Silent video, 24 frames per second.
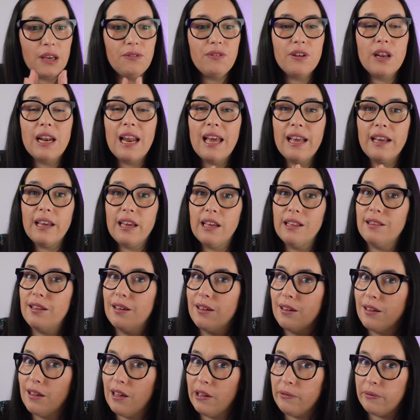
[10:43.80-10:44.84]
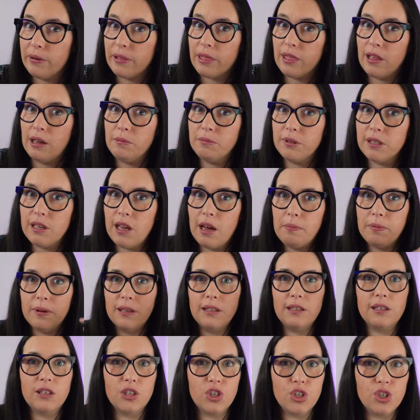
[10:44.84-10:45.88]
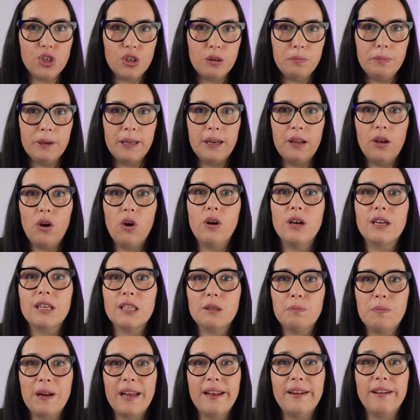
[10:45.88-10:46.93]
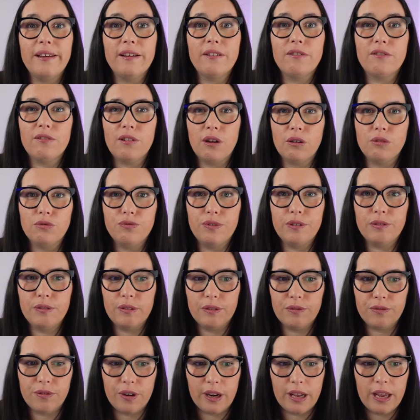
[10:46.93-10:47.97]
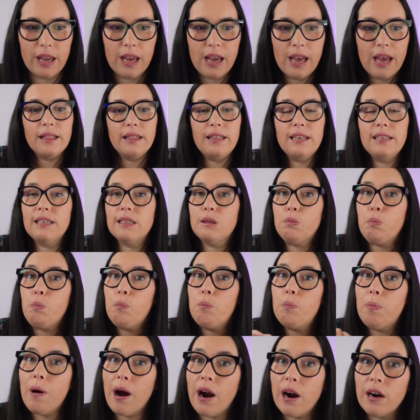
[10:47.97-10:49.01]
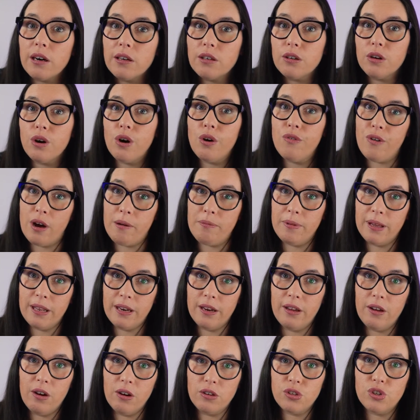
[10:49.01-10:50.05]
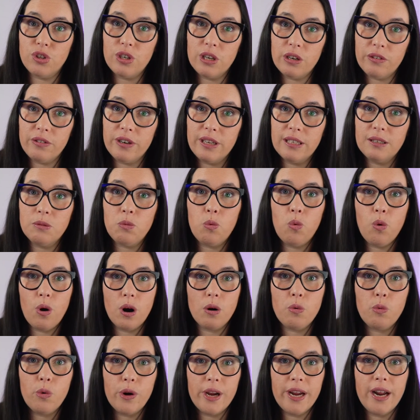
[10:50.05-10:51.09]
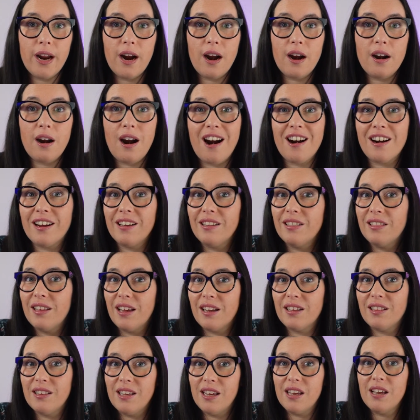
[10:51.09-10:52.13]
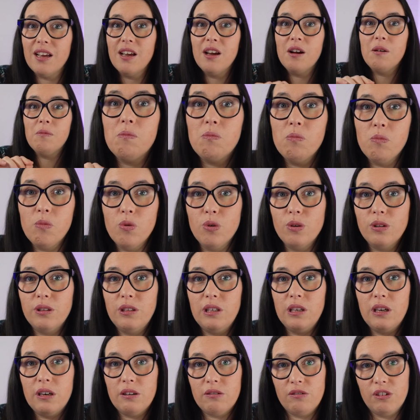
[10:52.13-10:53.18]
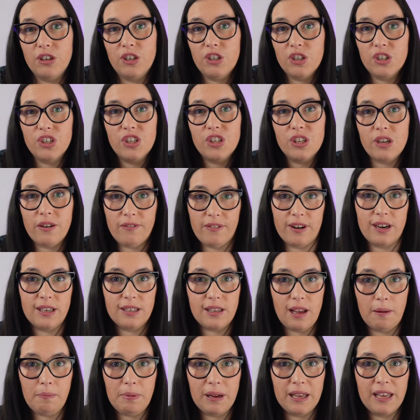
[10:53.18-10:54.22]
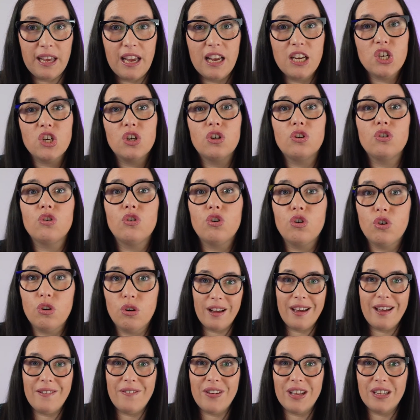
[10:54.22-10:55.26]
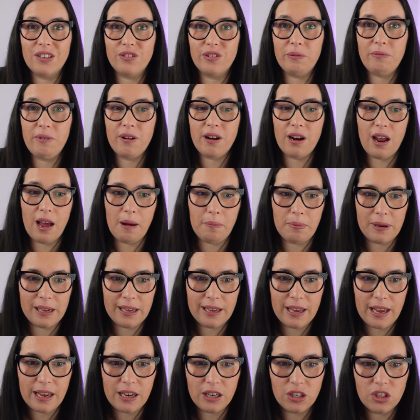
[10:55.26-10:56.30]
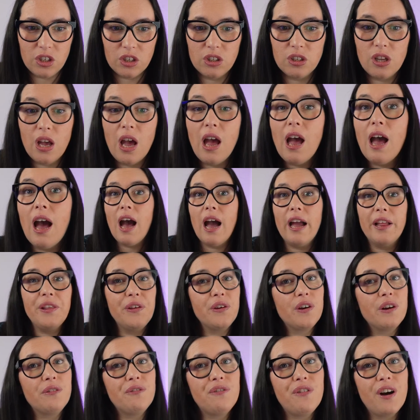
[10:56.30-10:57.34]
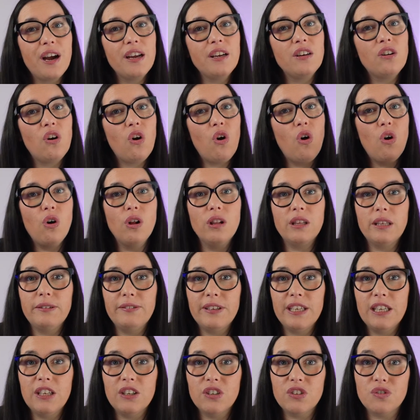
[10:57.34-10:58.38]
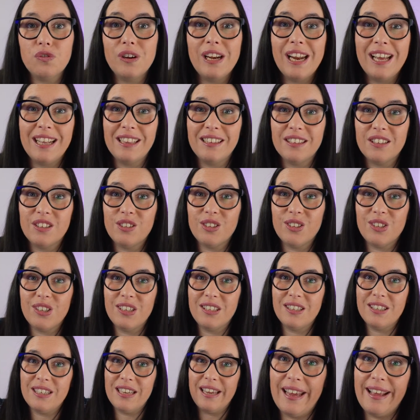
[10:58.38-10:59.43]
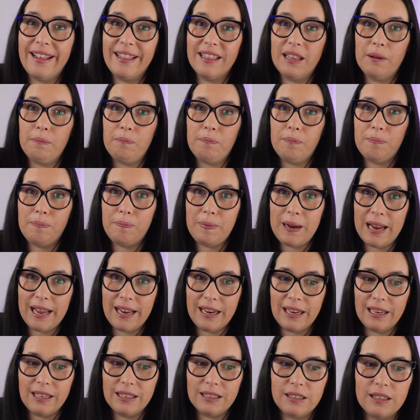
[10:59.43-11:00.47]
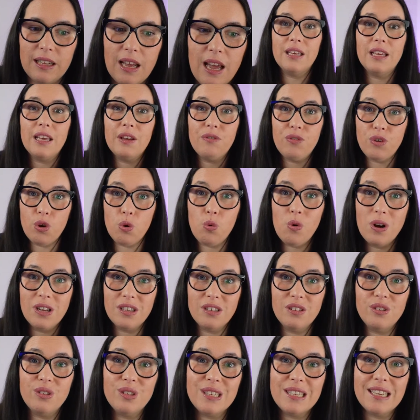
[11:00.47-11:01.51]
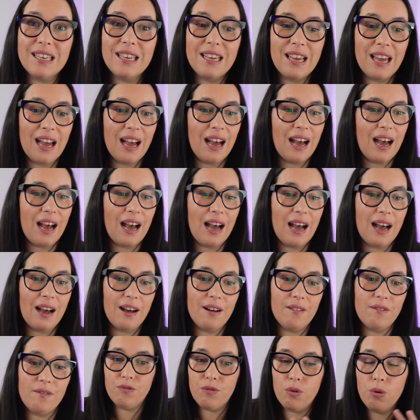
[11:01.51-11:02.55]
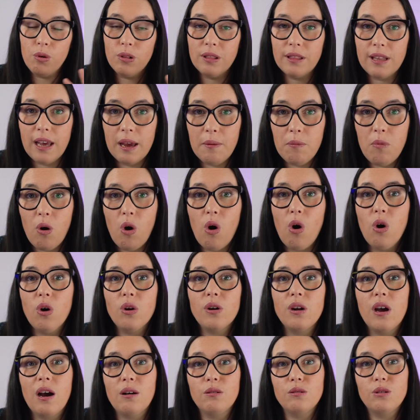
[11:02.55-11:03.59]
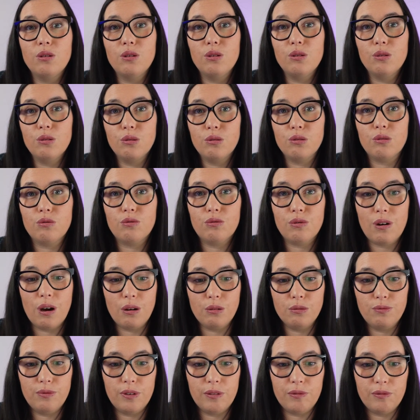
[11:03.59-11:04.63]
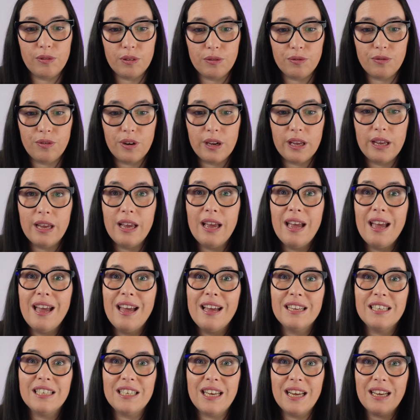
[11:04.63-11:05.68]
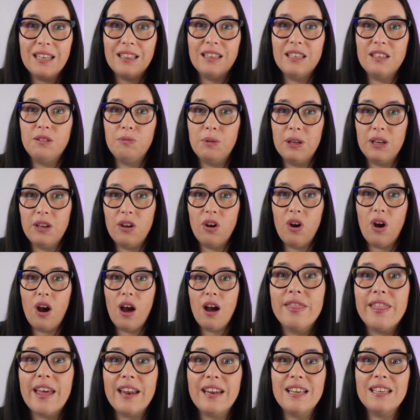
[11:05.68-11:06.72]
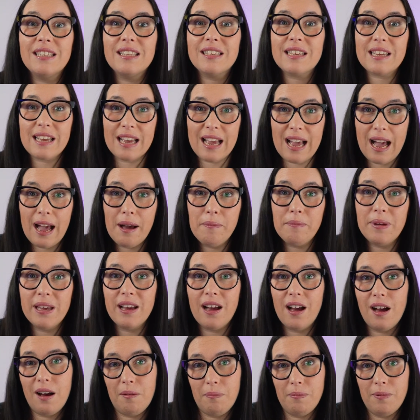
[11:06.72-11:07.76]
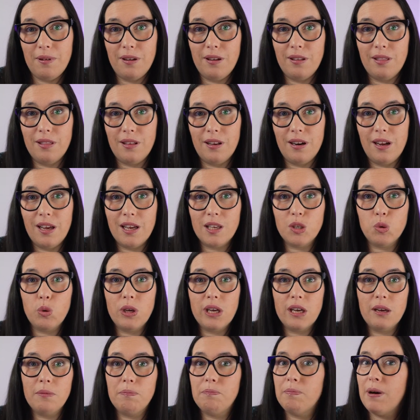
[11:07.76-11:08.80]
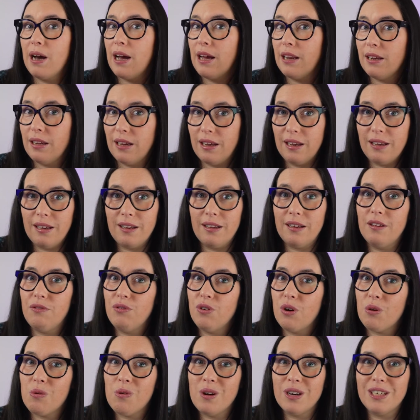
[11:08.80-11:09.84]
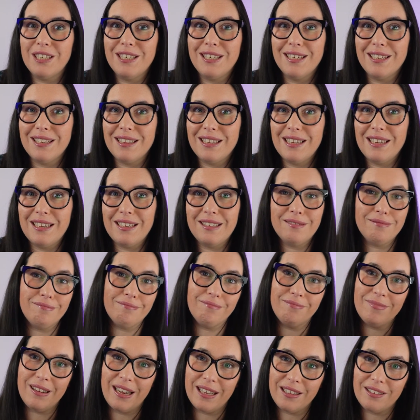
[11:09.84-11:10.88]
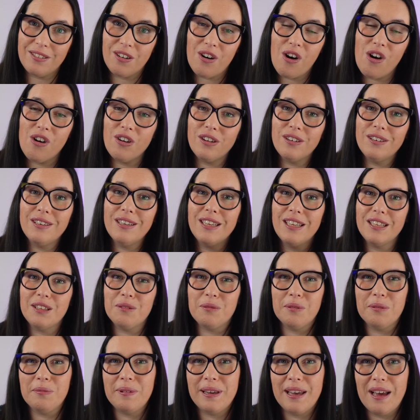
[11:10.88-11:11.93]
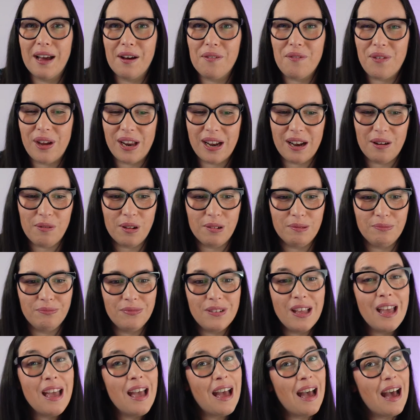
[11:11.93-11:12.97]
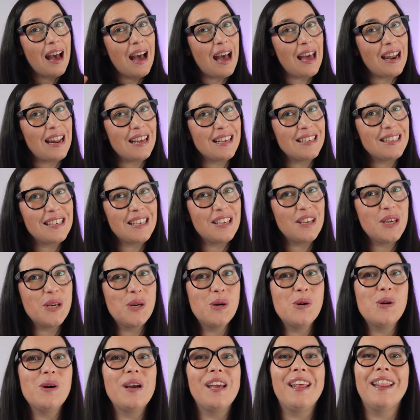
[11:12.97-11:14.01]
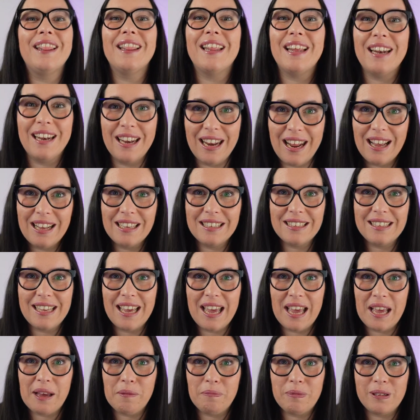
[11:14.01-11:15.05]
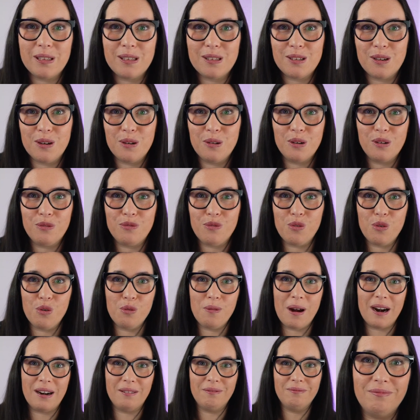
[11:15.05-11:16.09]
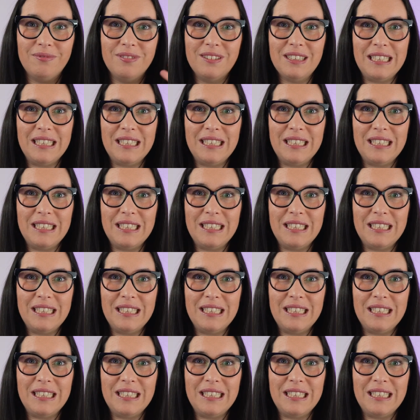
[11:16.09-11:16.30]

If you like it, give a thumbs up. It's a short video explaining Route fifty-three. This is part of a video series where we are architecting multi-region serverless application, event-driven applications, and you can find all the videos related to this in the playlist. If you want to see a full demo on how to use Route fifty-three, check this video that is coming up in the next week, but uh, if you're watching this later on, it will be available. And I see you in the next episode of U B A R.